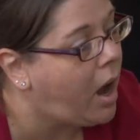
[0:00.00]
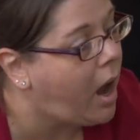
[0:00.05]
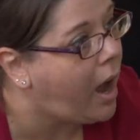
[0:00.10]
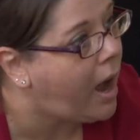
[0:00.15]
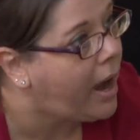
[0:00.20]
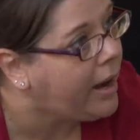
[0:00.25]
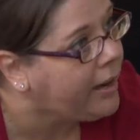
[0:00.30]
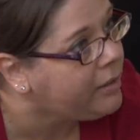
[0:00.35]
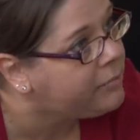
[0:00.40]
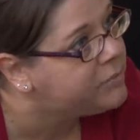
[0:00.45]

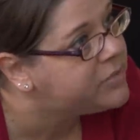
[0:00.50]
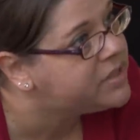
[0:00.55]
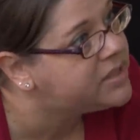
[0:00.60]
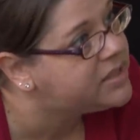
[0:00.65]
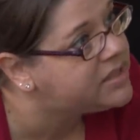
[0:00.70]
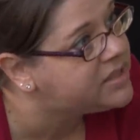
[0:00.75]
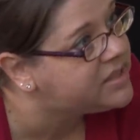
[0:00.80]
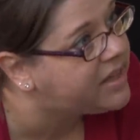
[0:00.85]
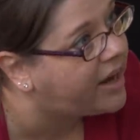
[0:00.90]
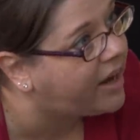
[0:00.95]
I am
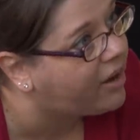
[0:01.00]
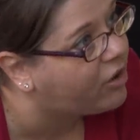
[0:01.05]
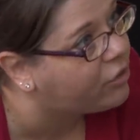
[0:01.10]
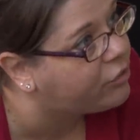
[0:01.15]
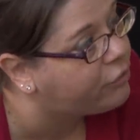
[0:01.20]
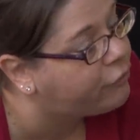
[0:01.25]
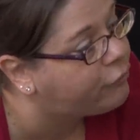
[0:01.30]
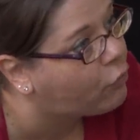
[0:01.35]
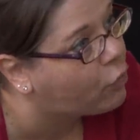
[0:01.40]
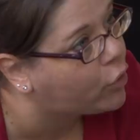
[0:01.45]
scared
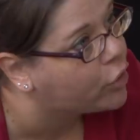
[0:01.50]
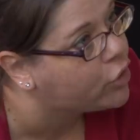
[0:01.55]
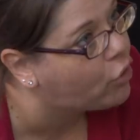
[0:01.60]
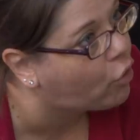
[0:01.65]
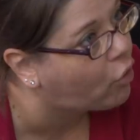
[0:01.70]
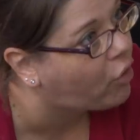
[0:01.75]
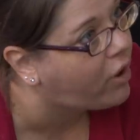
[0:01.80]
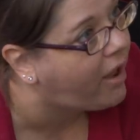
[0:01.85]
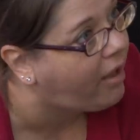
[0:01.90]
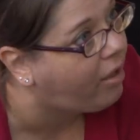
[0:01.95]
for
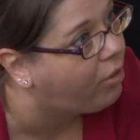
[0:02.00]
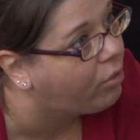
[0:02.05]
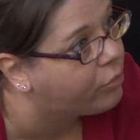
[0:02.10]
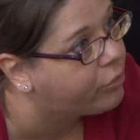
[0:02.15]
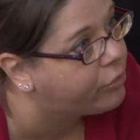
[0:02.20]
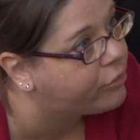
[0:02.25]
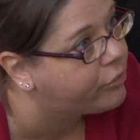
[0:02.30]
your health.